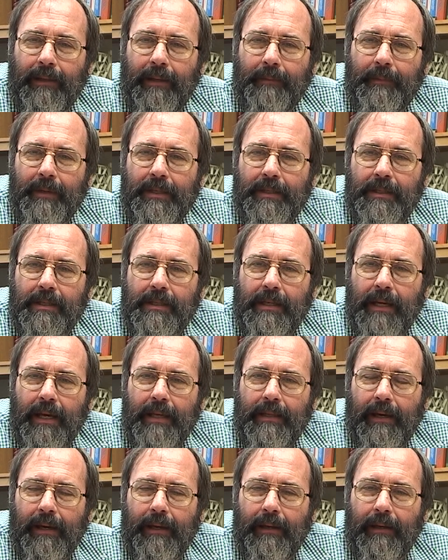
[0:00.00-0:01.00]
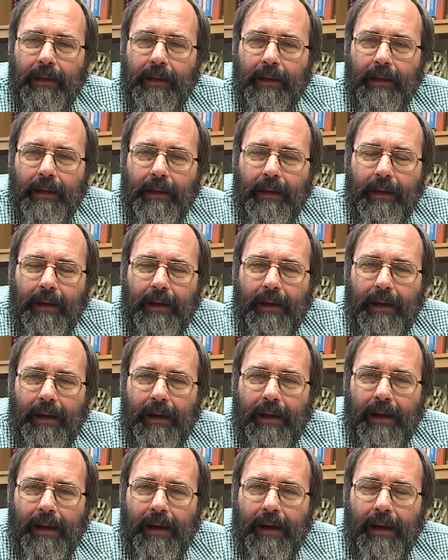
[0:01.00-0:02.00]
Let me just say that
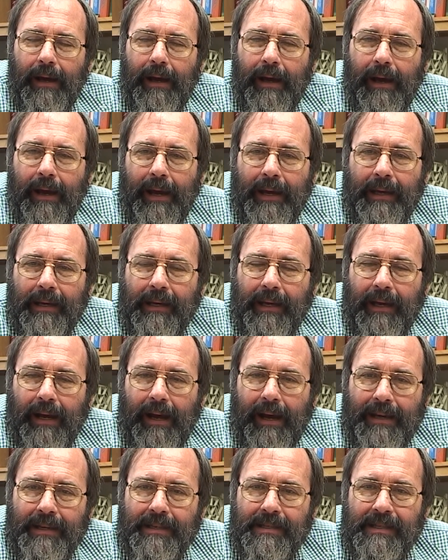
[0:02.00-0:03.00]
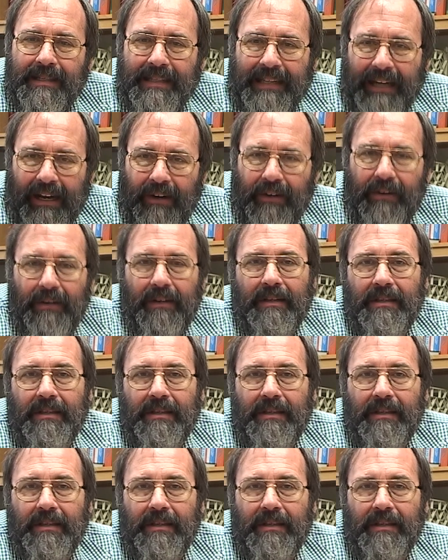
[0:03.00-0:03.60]
I start